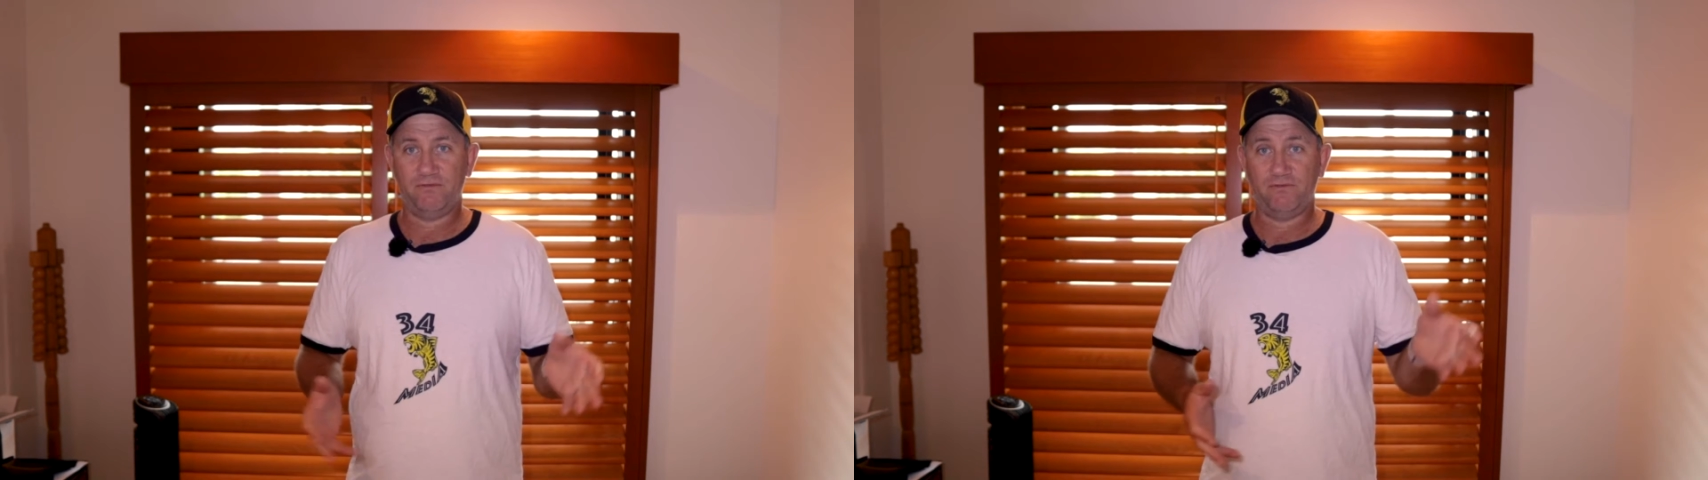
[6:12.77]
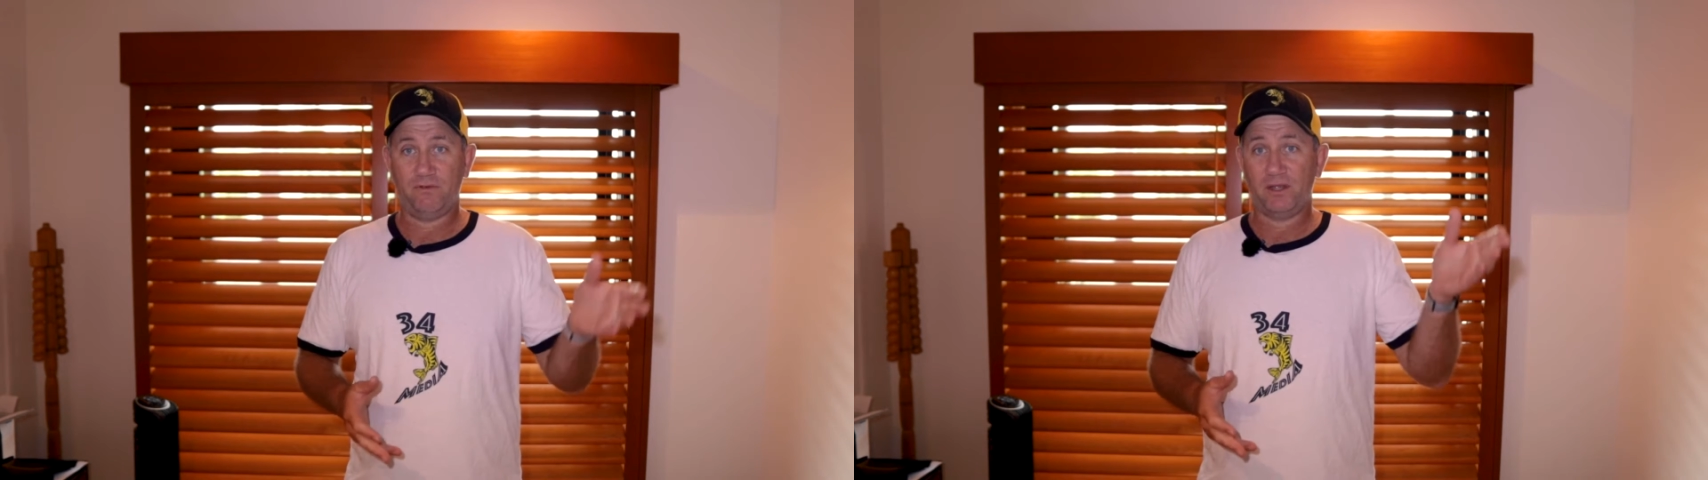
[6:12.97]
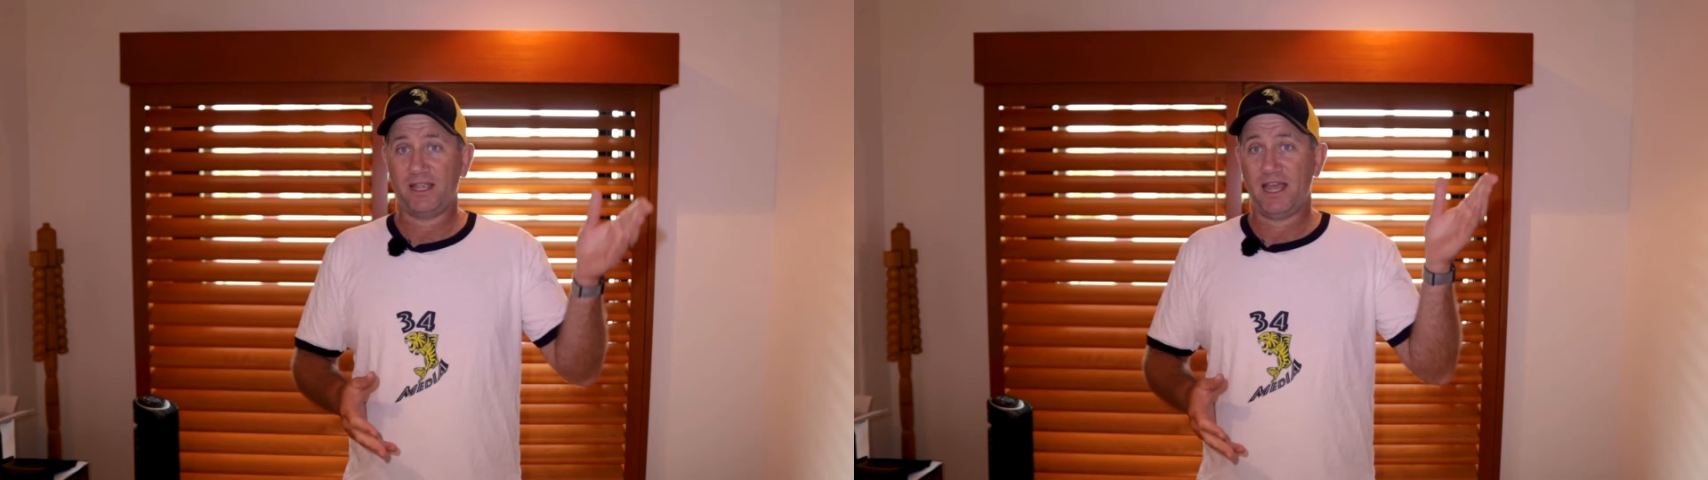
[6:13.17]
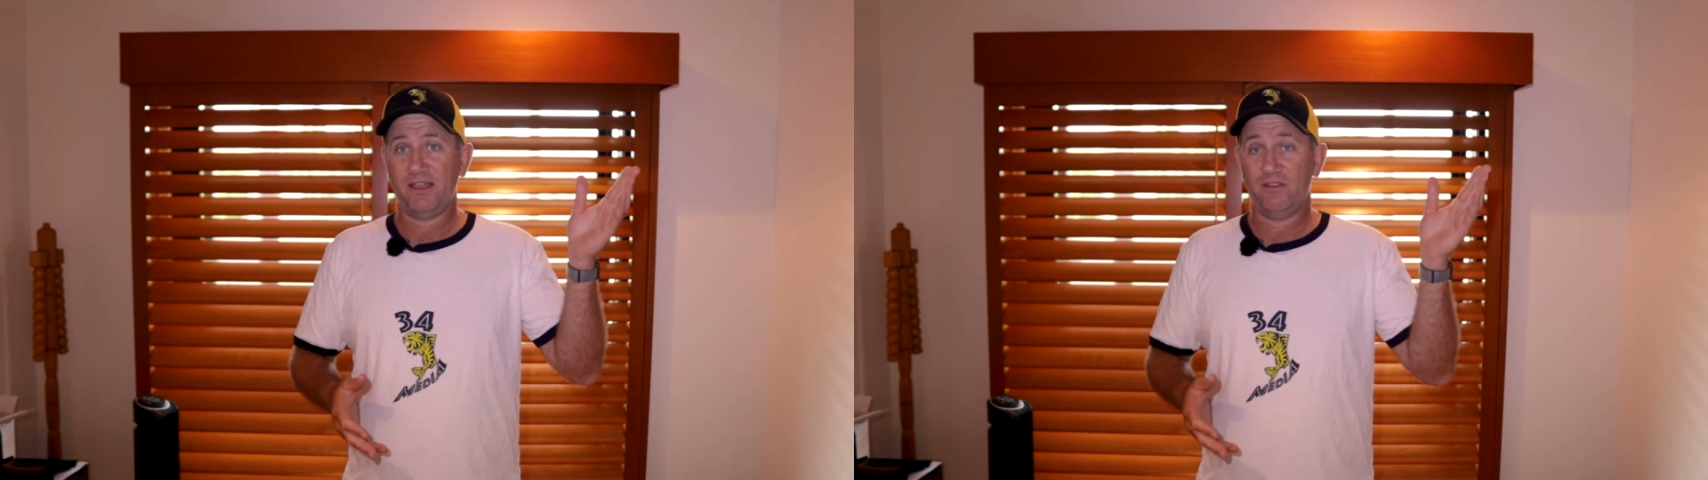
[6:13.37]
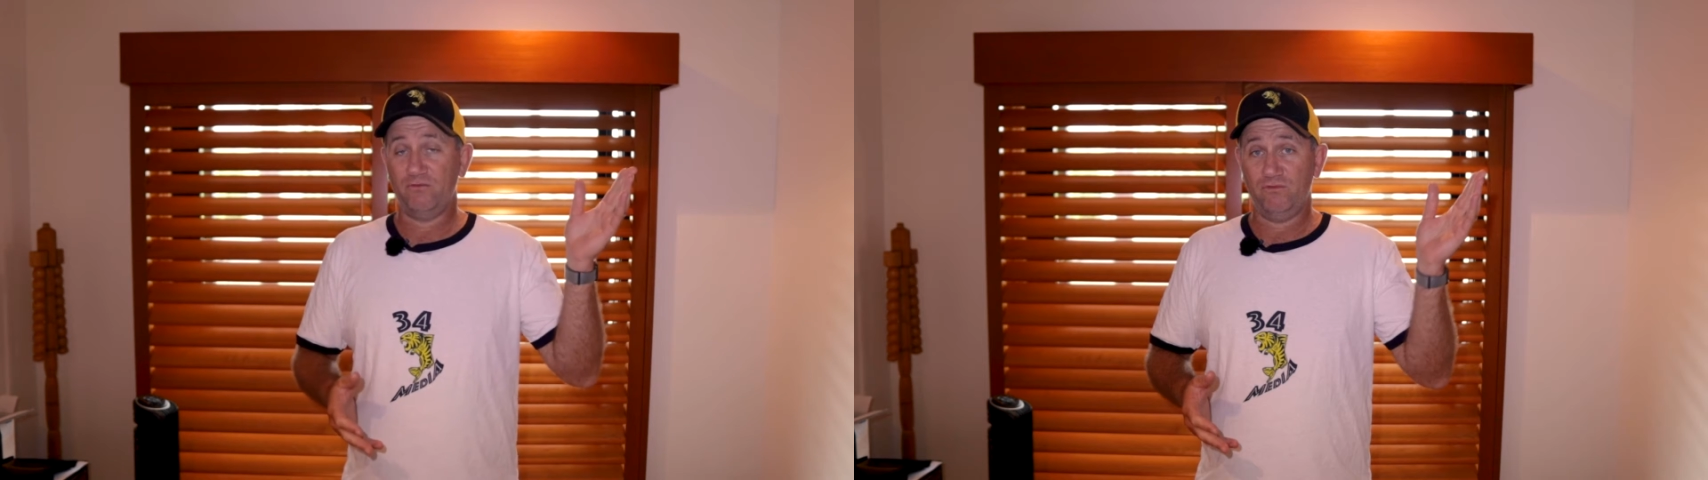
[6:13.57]
from a
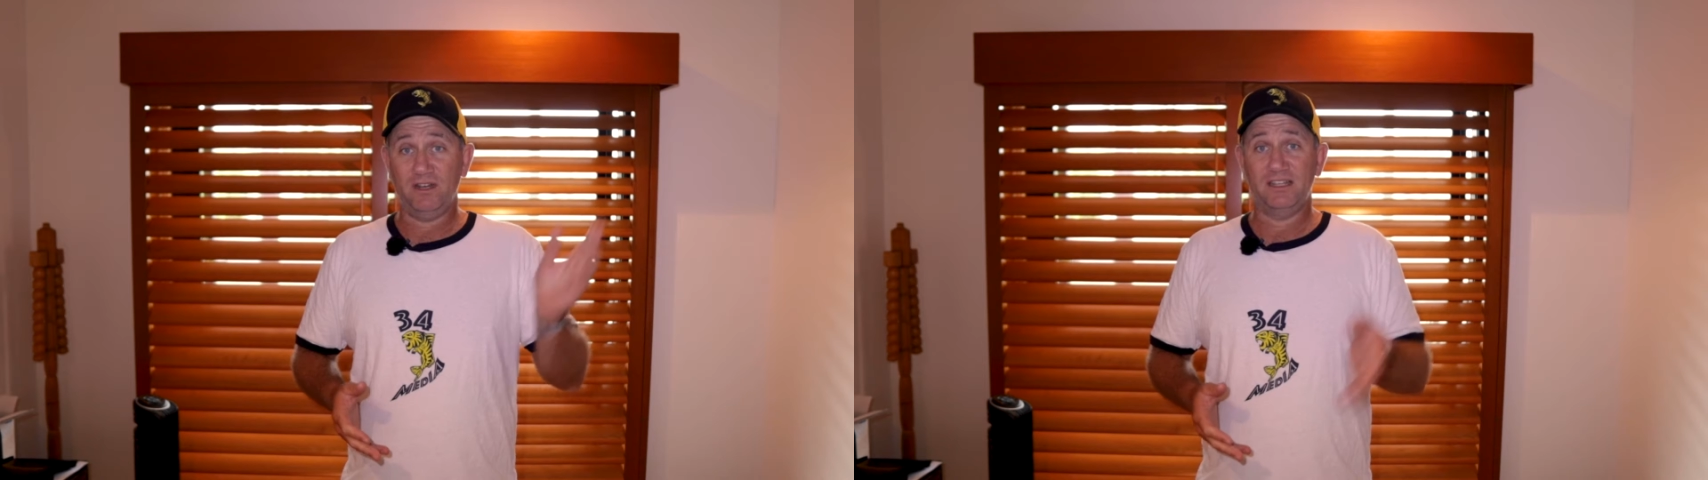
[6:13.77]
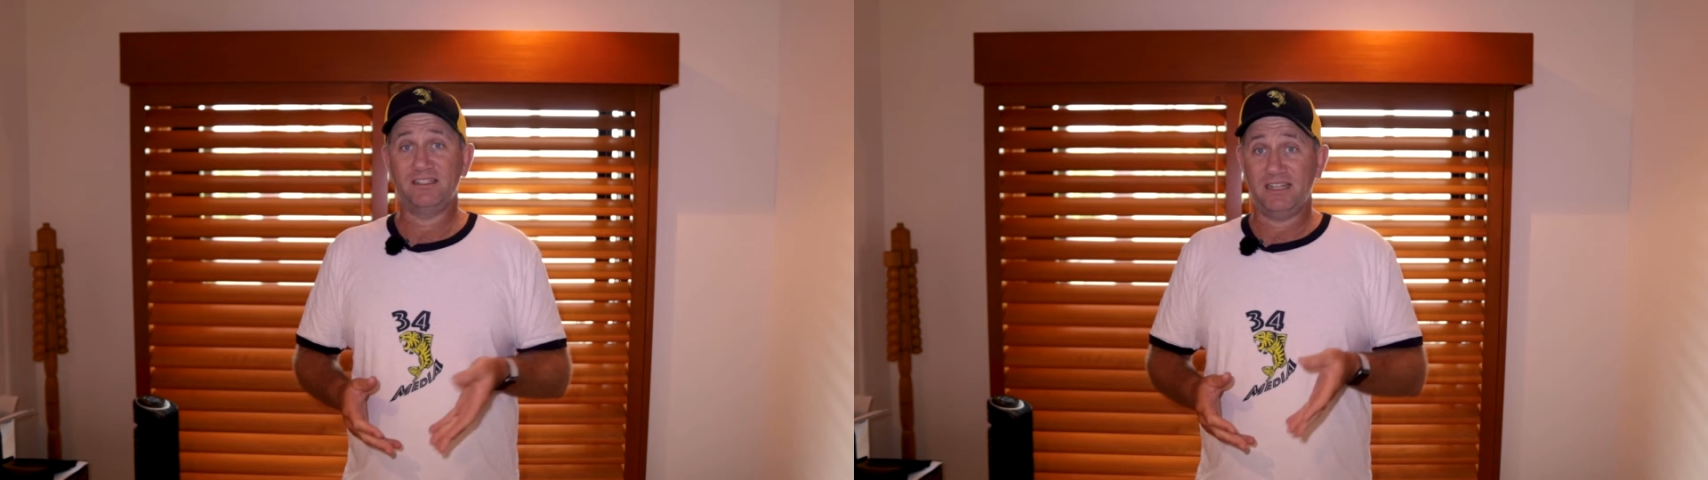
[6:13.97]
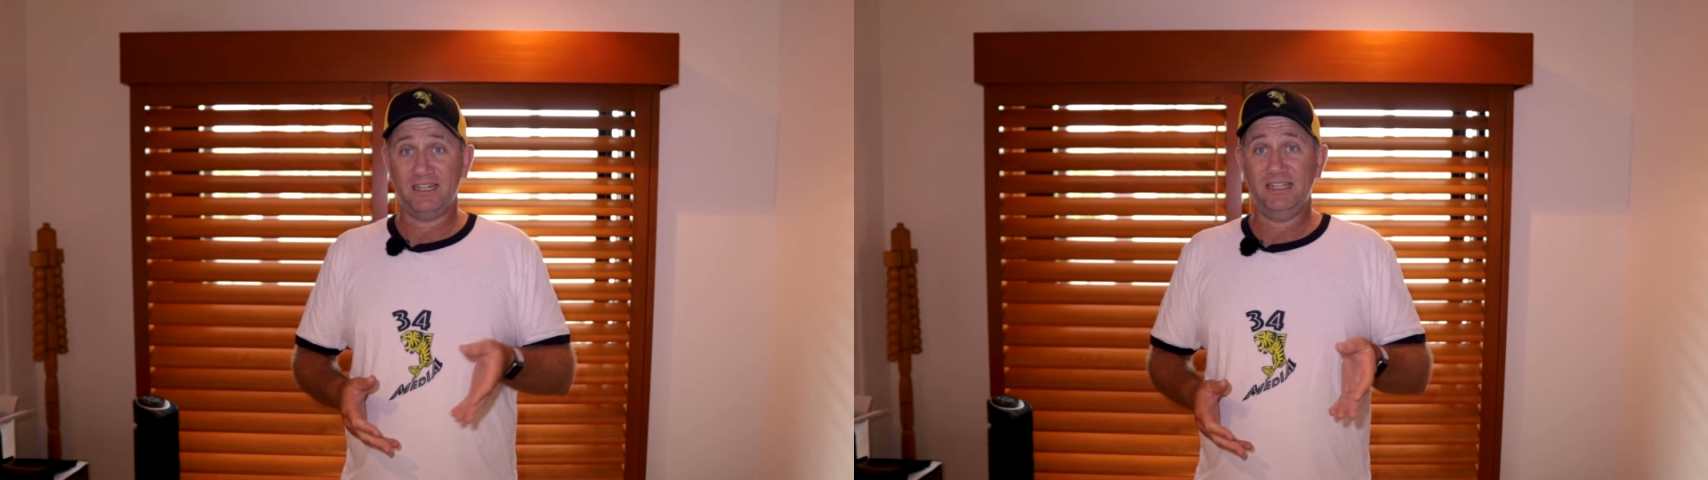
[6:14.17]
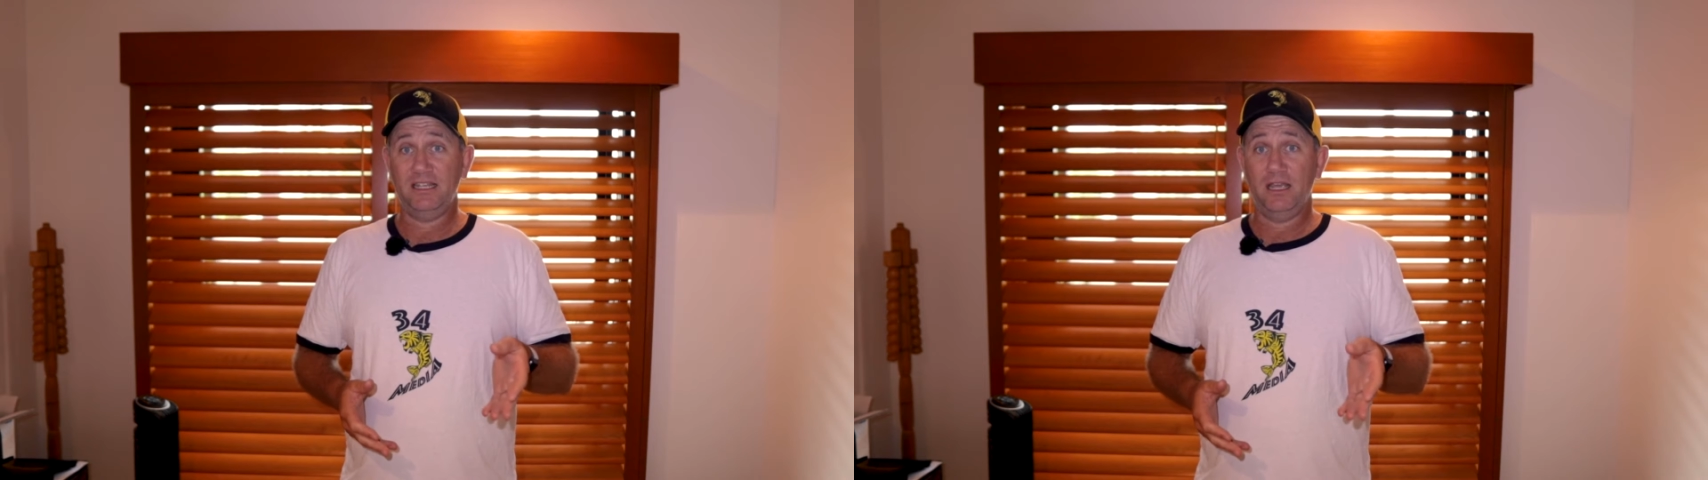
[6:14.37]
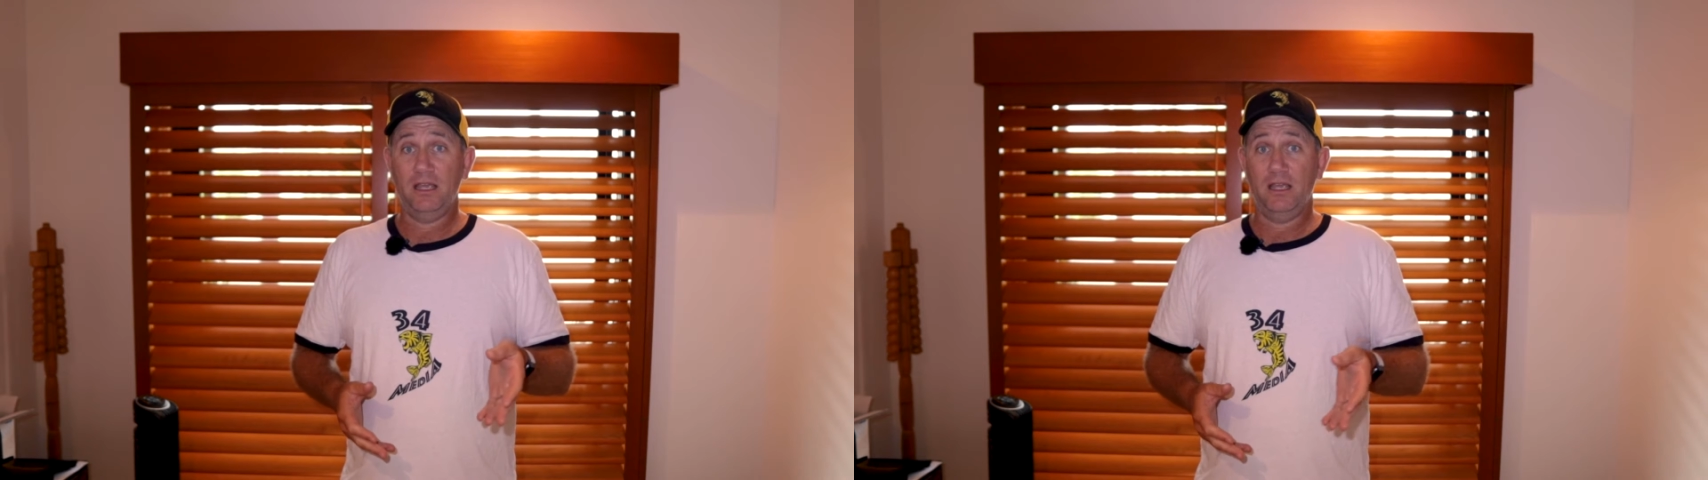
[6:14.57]
car that realistically